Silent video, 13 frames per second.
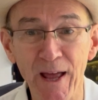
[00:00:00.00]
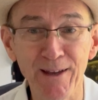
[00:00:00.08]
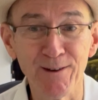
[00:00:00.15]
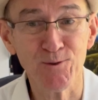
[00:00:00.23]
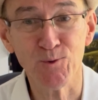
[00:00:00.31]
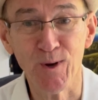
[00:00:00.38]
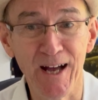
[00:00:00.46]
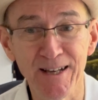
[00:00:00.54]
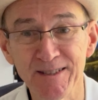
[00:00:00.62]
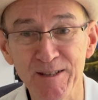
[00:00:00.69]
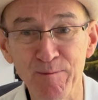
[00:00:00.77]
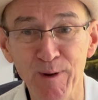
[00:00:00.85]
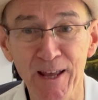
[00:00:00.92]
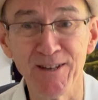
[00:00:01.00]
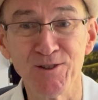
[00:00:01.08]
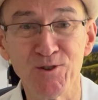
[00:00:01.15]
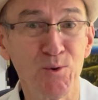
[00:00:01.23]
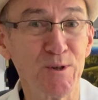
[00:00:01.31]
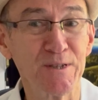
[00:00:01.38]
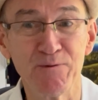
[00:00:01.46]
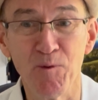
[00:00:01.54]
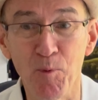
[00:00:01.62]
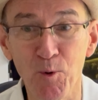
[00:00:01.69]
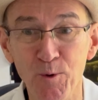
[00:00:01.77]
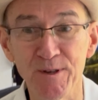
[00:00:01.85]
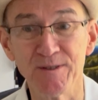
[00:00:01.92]
outdoor RC plane toys for
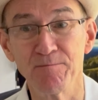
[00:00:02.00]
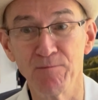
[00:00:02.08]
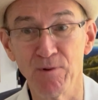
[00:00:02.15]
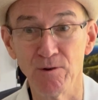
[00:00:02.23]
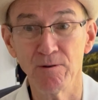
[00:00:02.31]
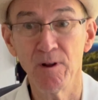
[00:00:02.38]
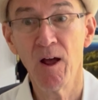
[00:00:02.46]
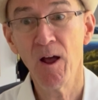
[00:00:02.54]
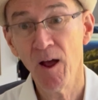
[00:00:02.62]
boys model,